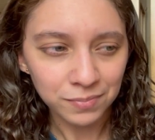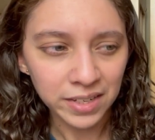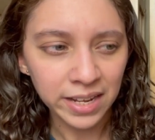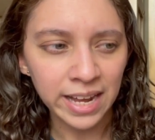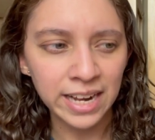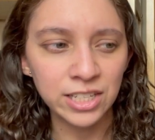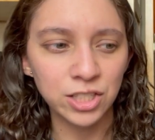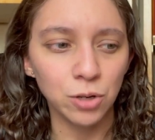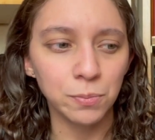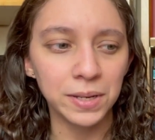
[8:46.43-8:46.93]

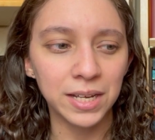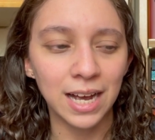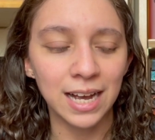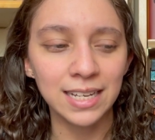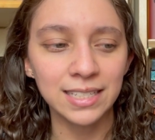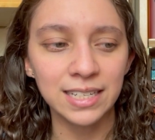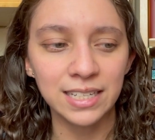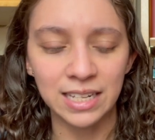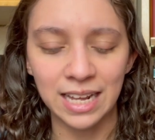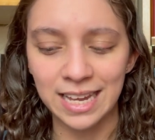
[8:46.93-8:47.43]
And so
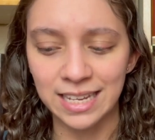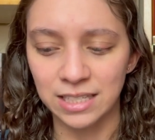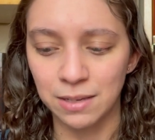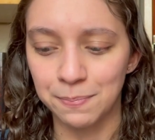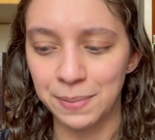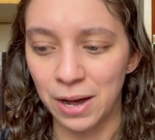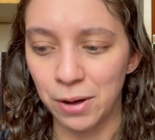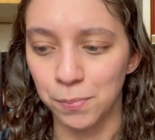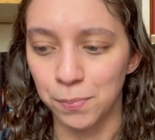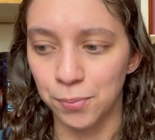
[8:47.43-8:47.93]
because it is
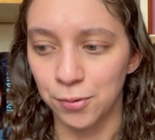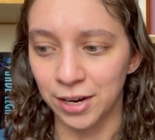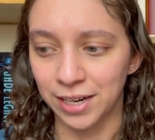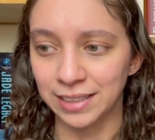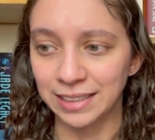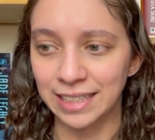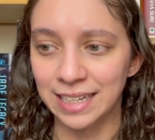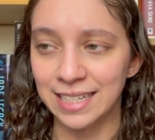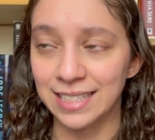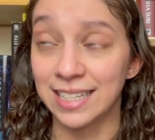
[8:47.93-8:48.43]
about
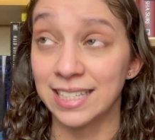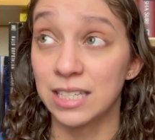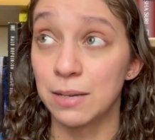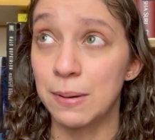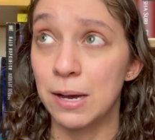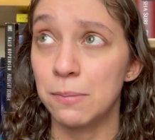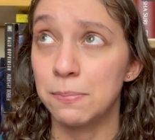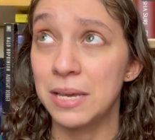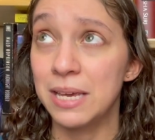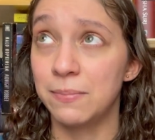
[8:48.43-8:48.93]
prickliness, it's
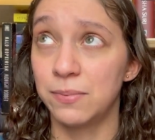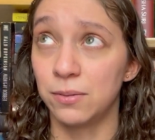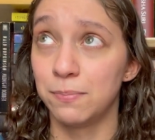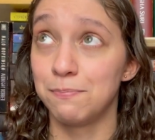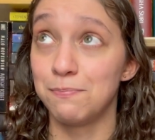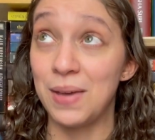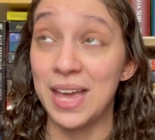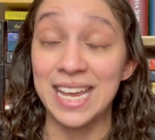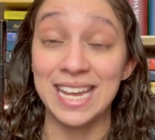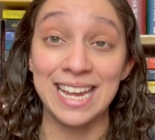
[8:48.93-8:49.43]
about people
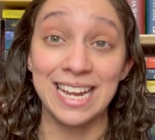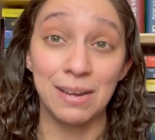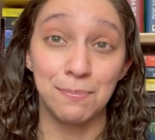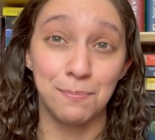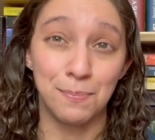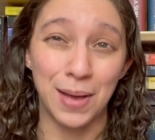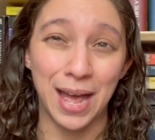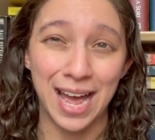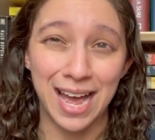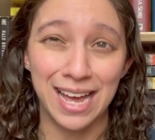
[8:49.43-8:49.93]
making
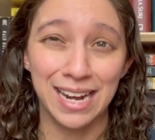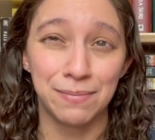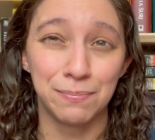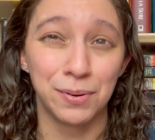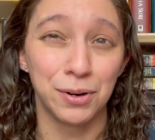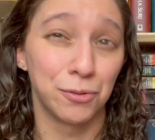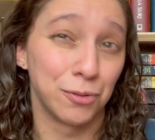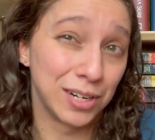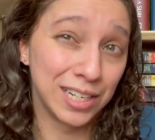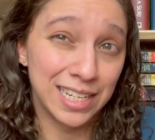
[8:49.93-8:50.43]
bad
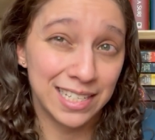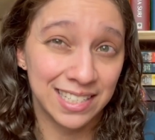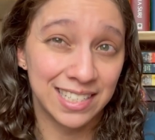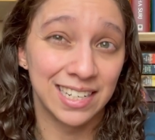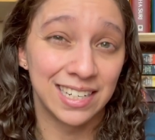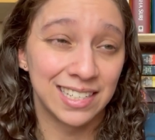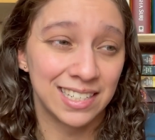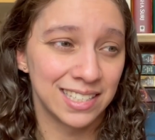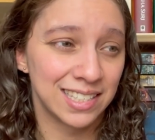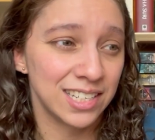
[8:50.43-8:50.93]
but
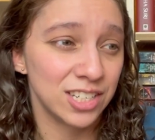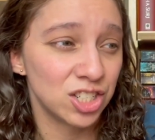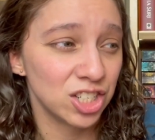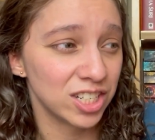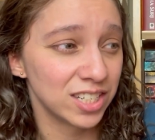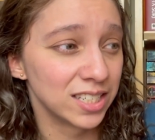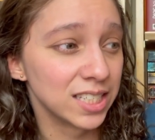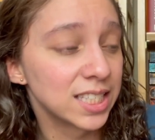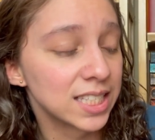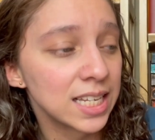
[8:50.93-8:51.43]
realistic
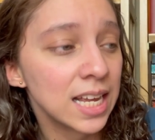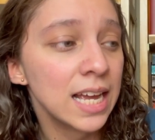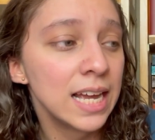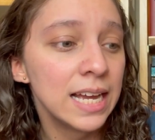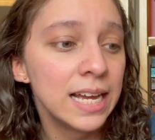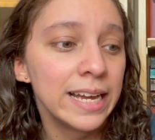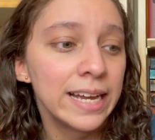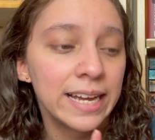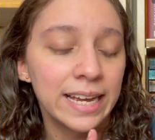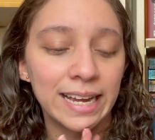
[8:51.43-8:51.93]
decisions,
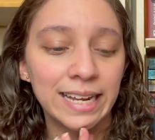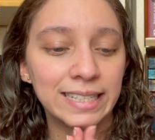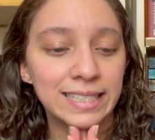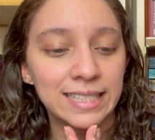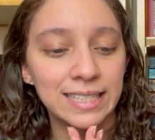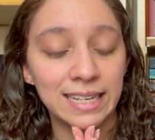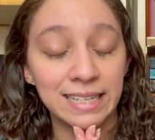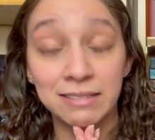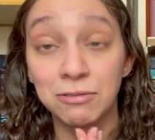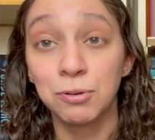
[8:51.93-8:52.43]

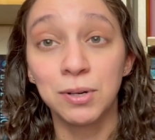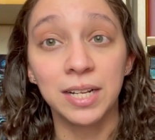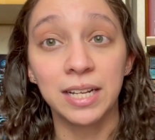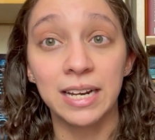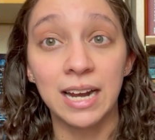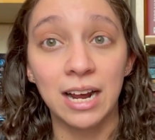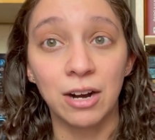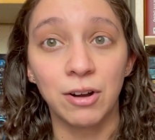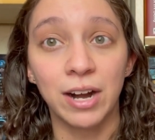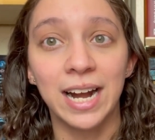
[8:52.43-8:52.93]
it's really
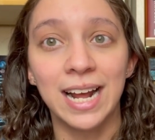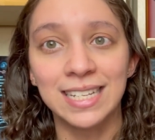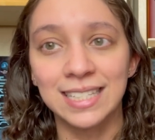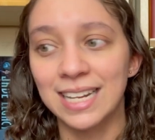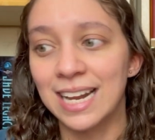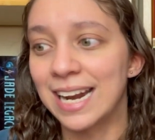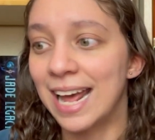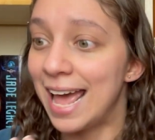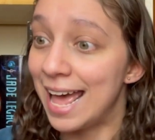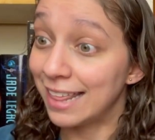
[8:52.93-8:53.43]
not great. It has a
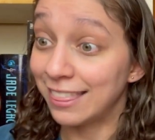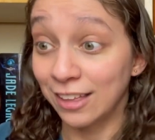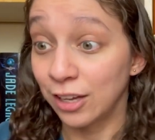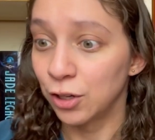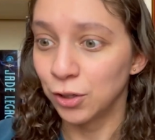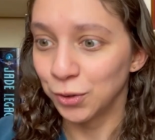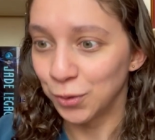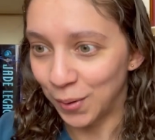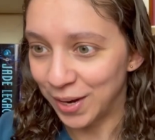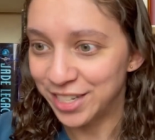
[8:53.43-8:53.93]
lot of
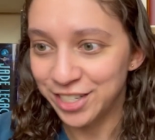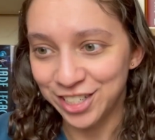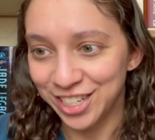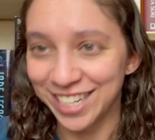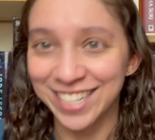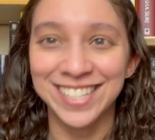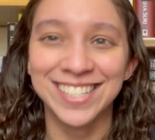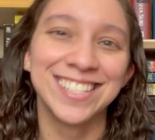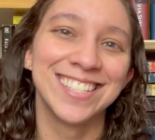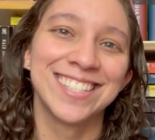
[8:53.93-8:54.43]
ethical
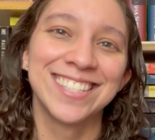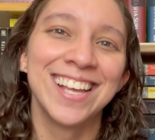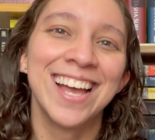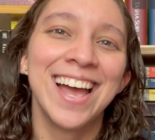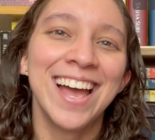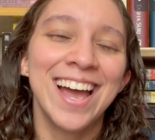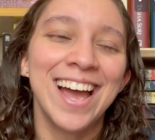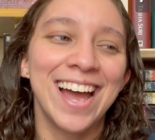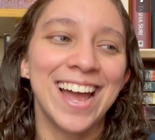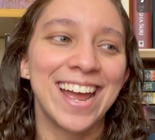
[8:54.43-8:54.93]
questions.
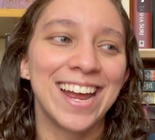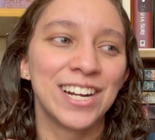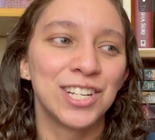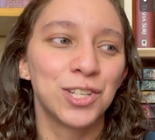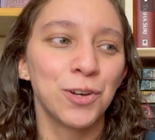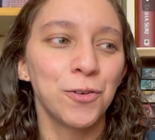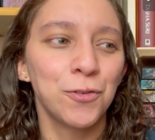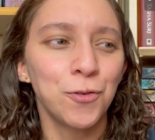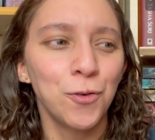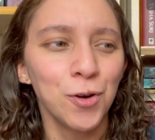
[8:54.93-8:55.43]
And
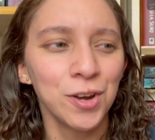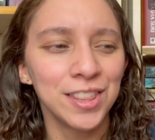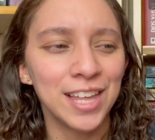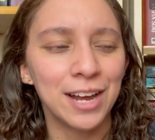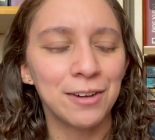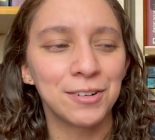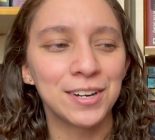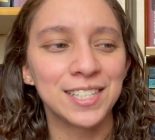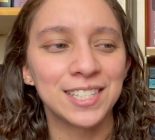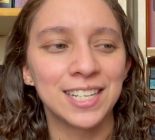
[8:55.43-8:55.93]
so for
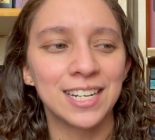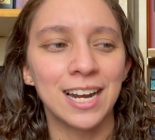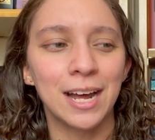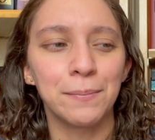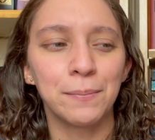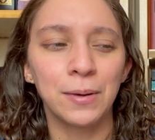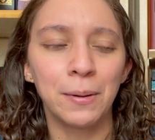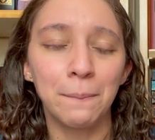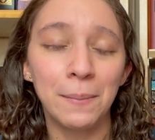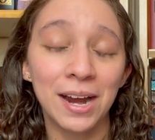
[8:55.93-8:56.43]
that reason,
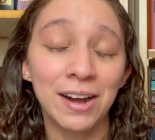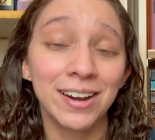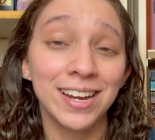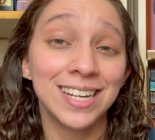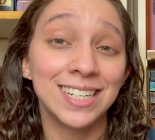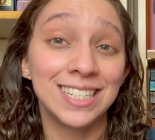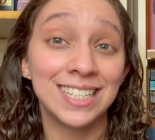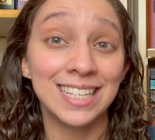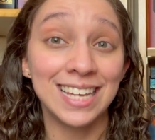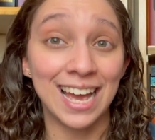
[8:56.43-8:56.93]
I'm comparing
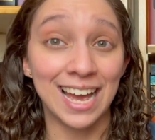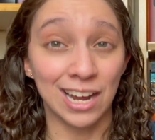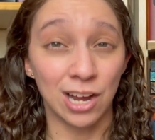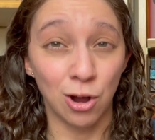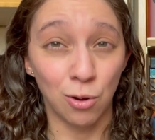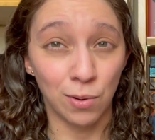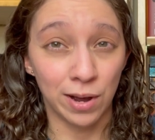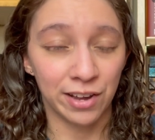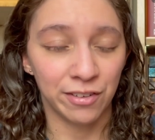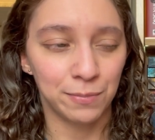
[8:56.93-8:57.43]
it to The
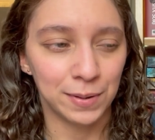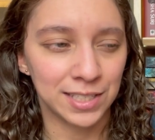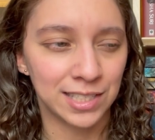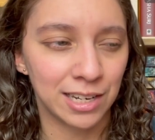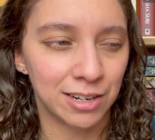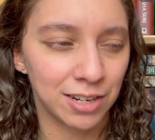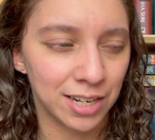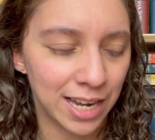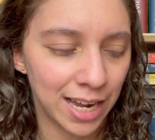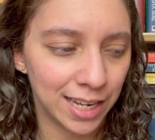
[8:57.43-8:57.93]
Echo Wife by
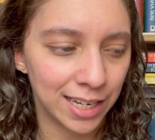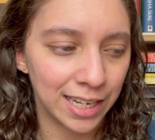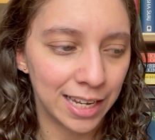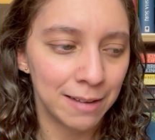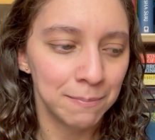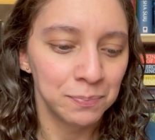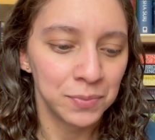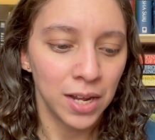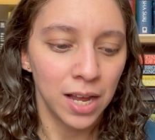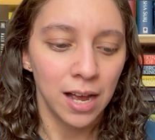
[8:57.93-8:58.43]
Sarah
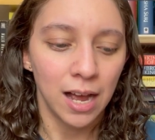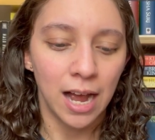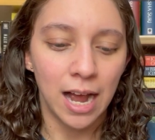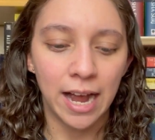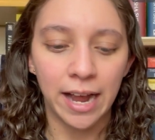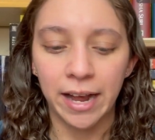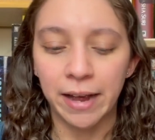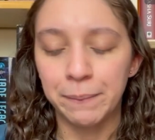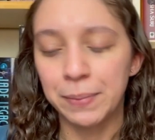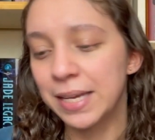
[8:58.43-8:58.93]
Gailey.
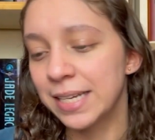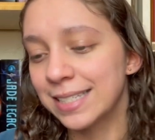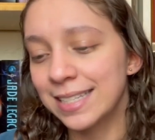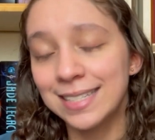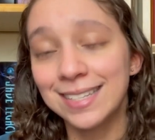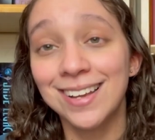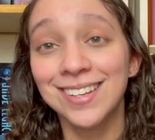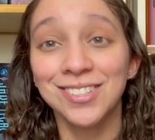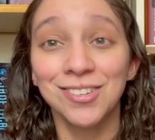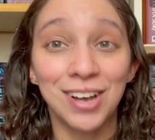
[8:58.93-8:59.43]
Because
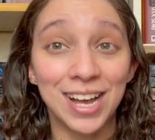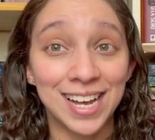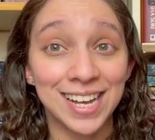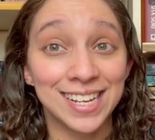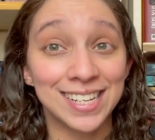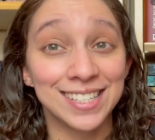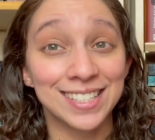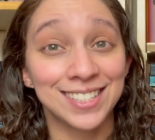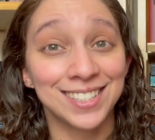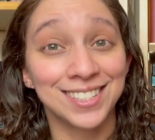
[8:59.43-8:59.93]
this also
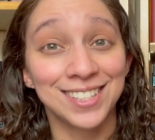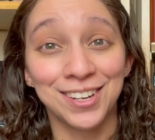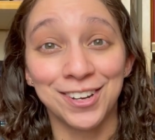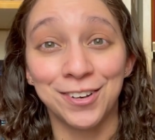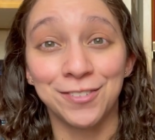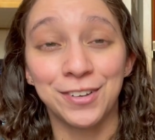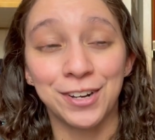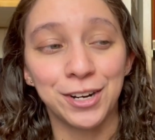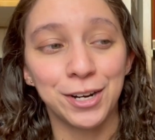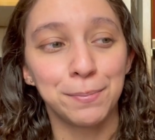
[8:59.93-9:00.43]
has
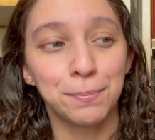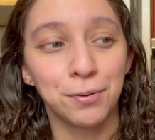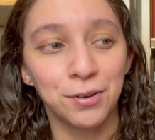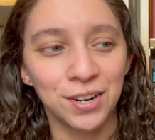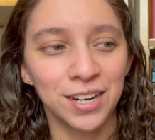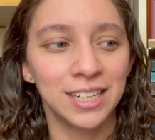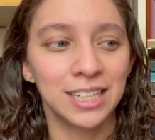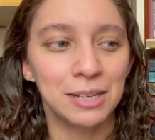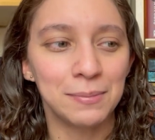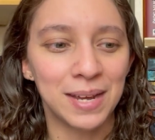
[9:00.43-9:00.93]
a very
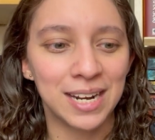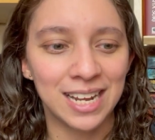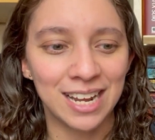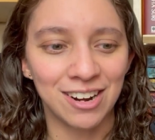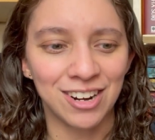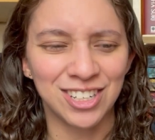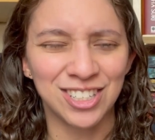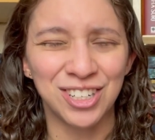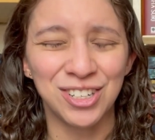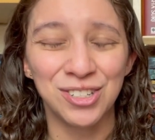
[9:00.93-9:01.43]
prickly main
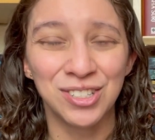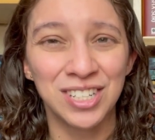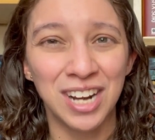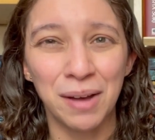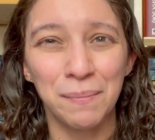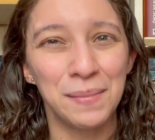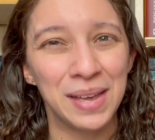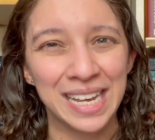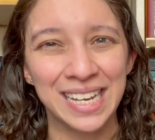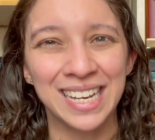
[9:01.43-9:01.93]
character who's
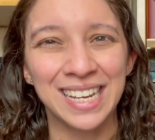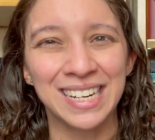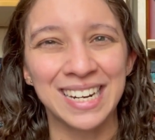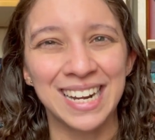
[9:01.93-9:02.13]
not making